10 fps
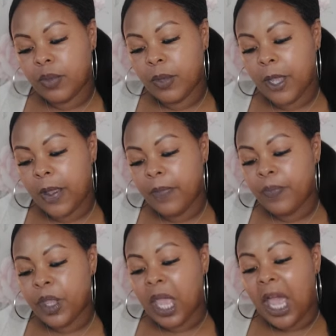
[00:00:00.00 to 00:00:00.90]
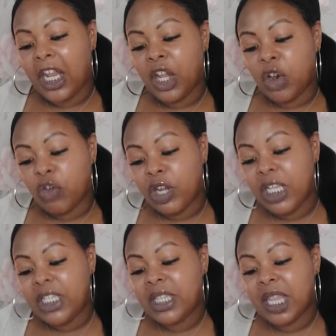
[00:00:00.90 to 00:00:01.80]
Okay? And
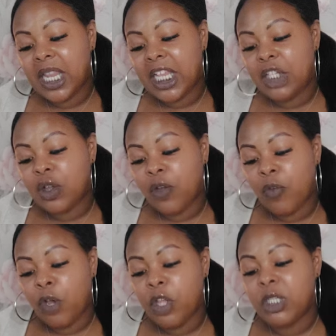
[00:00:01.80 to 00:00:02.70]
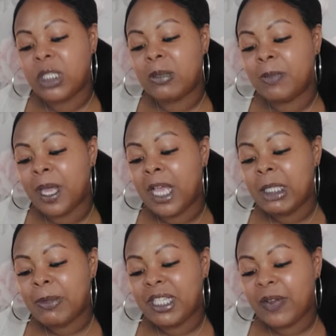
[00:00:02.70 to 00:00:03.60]
increase the list of what you
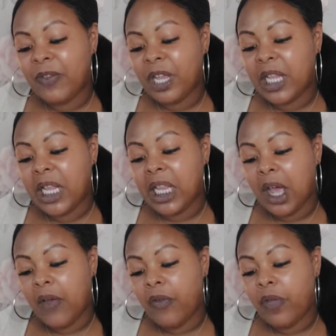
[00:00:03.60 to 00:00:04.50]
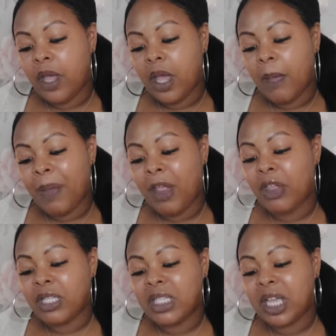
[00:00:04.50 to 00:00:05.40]
specifically love about
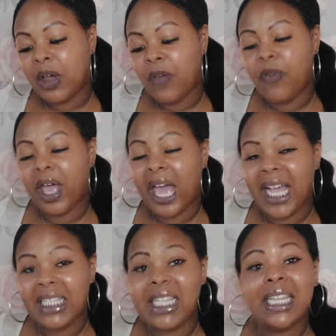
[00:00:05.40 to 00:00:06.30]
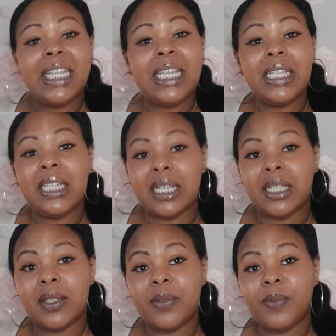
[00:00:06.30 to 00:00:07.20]
yourself as
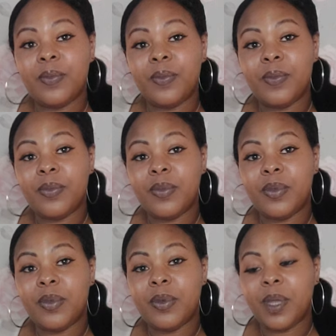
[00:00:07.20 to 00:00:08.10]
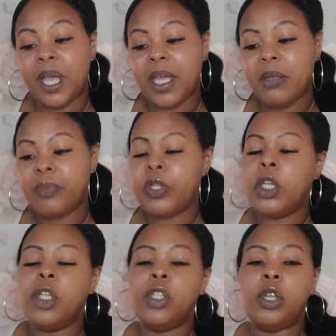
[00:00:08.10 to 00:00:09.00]
needed. Okay,
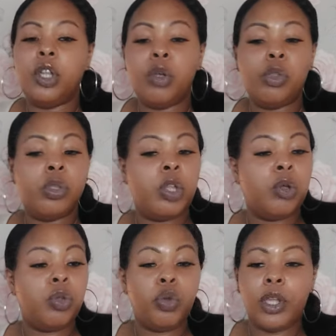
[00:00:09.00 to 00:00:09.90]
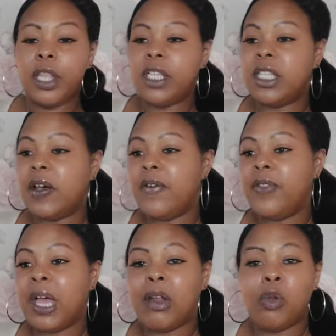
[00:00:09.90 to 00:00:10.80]
so no talking yourself
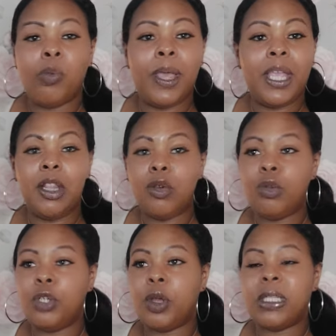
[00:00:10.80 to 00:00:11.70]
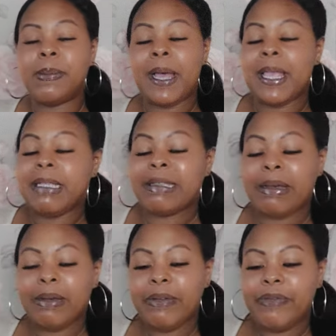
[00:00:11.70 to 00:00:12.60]
down or making little jokes about
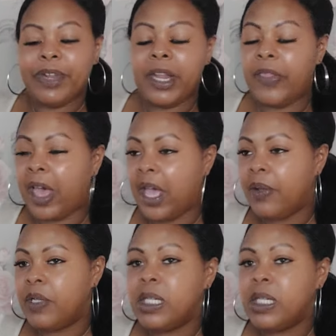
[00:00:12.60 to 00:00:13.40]
yourself, none of that.